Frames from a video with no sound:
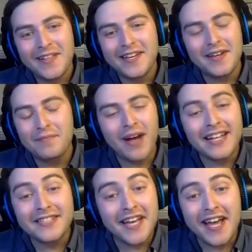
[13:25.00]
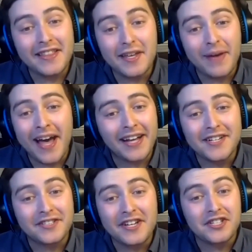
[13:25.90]
You probably didn't say anything bad.
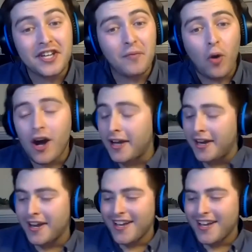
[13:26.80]
You just kept walking.